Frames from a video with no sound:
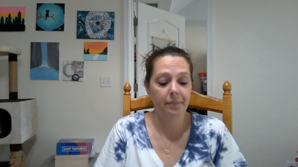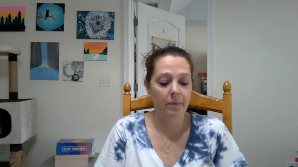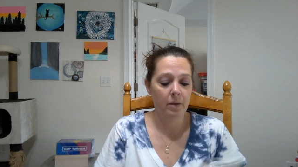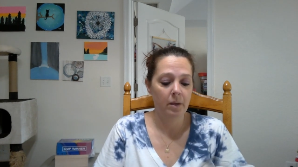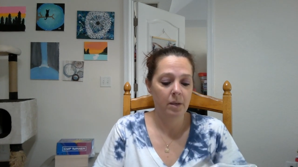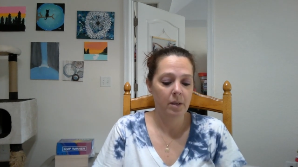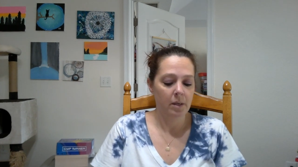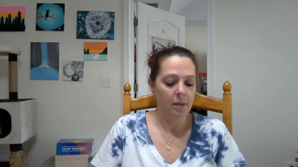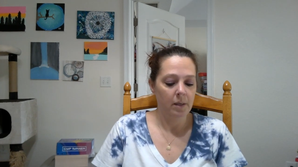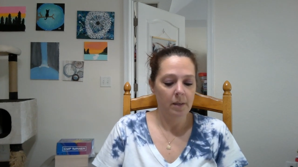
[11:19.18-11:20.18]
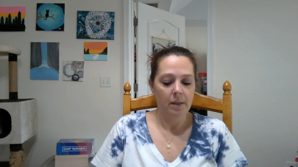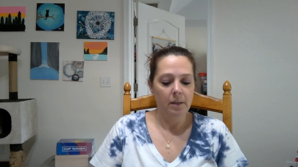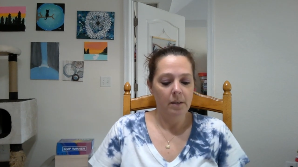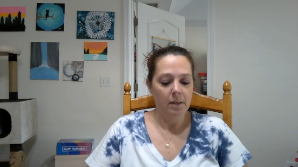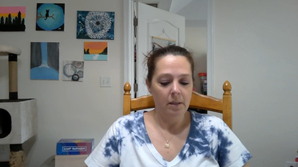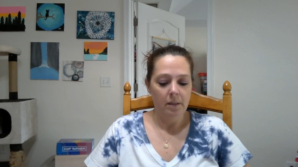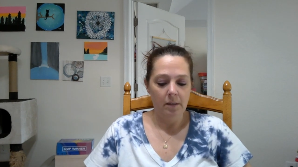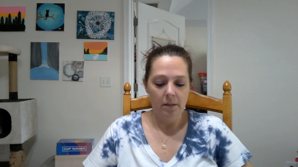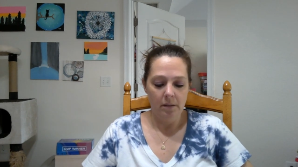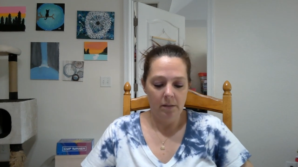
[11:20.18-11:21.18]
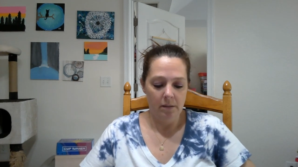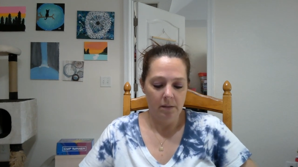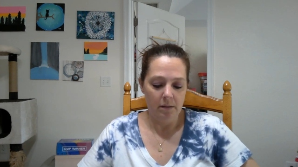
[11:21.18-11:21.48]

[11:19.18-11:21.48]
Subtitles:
Nothing is said.